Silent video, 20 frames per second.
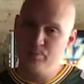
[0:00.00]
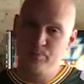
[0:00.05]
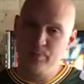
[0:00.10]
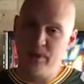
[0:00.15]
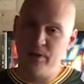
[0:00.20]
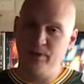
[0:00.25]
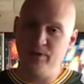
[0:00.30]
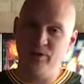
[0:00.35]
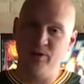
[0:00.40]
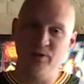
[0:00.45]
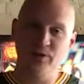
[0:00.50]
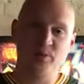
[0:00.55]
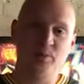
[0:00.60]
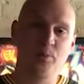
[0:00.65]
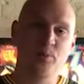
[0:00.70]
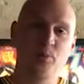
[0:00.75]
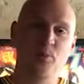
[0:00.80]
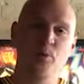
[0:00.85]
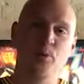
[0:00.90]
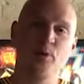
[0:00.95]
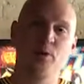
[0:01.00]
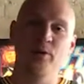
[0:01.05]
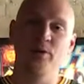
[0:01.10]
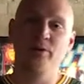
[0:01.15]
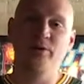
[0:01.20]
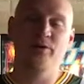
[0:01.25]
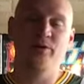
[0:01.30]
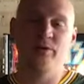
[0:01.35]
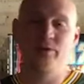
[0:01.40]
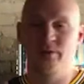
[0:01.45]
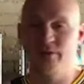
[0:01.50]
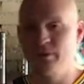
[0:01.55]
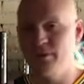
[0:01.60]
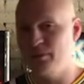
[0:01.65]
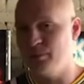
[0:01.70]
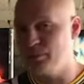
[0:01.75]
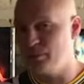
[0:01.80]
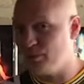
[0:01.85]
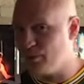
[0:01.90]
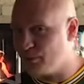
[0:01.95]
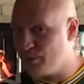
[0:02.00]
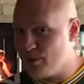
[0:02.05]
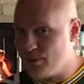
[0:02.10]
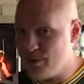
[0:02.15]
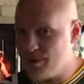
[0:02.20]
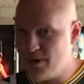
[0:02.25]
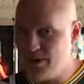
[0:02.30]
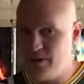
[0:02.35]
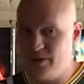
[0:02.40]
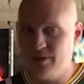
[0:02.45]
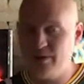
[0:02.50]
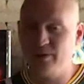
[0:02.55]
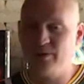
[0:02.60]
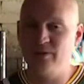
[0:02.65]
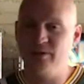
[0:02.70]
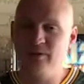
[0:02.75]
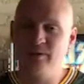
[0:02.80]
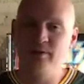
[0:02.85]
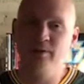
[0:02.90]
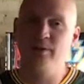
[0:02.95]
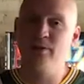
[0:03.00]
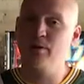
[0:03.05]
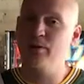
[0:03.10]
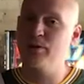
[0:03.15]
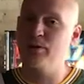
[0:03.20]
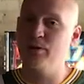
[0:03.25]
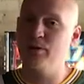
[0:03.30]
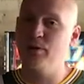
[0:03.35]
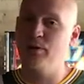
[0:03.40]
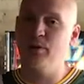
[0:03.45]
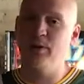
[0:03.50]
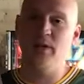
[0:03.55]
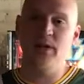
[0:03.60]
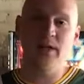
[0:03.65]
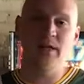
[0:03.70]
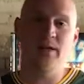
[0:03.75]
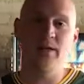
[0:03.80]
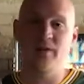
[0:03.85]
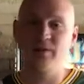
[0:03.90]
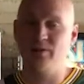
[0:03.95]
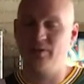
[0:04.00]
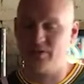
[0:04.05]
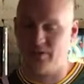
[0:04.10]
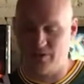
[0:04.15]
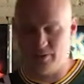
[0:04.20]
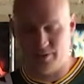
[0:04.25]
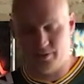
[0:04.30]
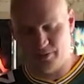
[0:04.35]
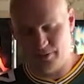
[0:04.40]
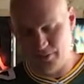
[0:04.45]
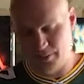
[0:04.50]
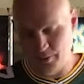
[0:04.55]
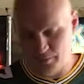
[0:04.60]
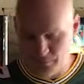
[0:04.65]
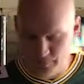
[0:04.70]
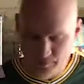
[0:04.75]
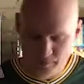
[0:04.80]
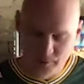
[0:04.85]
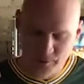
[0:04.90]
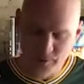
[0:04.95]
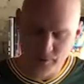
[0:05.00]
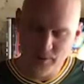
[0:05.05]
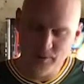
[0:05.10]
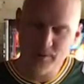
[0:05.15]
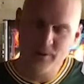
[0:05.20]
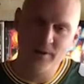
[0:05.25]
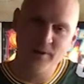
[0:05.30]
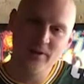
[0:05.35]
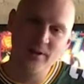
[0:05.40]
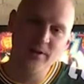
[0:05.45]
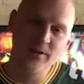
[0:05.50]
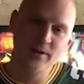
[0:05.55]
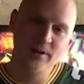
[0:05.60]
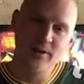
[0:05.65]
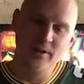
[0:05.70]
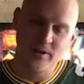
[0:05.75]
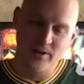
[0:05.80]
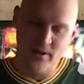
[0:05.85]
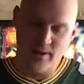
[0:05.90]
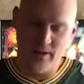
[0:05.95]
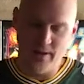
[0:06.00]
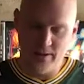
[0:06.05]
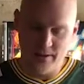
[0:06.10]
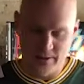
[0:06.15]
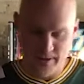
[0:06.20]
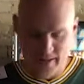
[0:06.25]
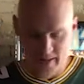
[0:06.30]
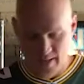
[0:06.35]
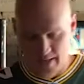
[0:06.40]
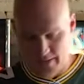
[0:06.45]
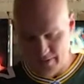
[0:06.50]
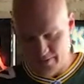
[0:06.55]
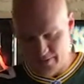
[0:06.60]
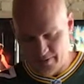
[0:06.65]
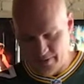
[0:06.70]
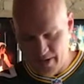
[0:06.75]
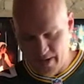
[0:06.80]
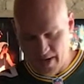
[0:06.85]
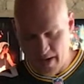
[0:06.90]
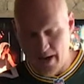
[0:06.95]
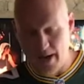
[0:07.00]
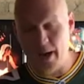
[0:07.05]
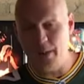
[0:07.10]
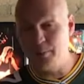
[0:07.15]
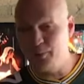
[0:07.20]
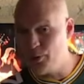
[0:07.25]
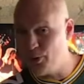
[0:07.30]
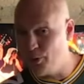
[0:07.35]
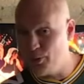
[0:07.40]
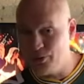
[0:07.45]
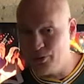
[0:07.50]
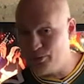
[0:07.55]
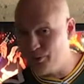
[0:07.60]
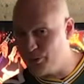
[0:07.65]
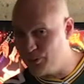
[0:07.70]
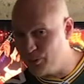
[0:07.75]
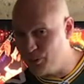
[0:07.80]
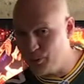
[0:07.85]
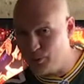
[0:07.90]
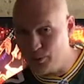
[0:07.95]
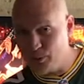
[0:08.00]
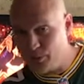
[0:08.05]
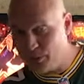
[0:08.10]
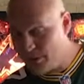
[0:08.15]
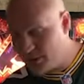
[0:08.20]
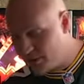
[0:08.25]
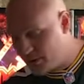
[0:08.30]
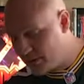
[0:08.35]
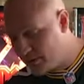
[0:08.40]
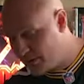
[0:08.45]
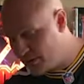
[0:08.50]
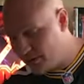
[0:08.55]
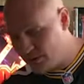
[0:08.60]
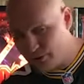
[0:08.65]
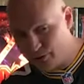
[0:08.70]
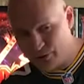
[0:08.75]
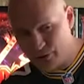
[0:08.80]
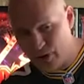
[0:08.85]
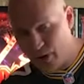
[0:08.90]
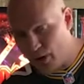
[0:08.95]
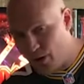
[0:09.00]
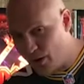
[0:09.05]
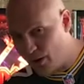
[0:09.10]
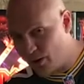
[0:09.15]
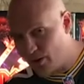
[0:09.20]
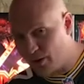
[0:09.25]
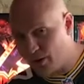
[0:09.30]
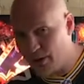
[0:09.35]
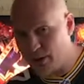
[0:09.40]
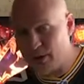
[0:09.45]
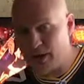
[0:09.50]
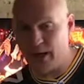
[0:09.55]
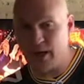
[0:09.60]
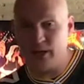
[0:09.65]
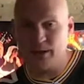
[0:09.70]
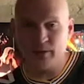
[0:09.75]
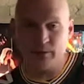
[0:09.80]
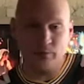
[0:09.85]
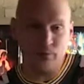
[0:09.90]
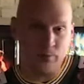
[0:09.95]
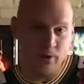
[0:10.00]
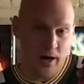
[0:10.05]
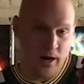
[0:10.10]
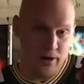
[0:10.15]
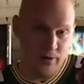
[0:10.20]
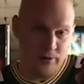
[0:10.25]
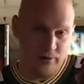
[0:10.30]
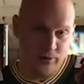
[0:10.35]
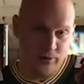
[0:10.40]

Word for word: Beaches, pools, breweries, good eats, good food. And today I'm going to share a can of Riot